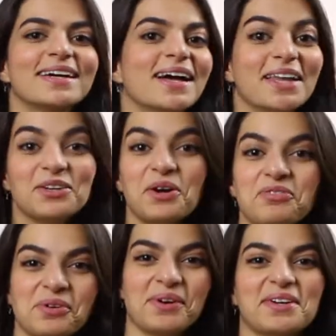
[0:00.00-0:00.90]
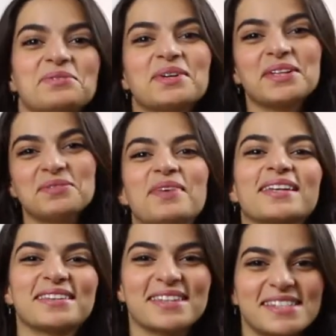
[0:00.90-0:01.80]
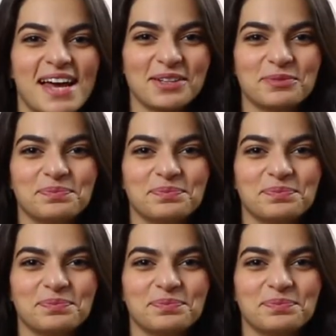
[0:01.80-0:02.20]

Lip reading: Hello everyone and welcome back to the channel.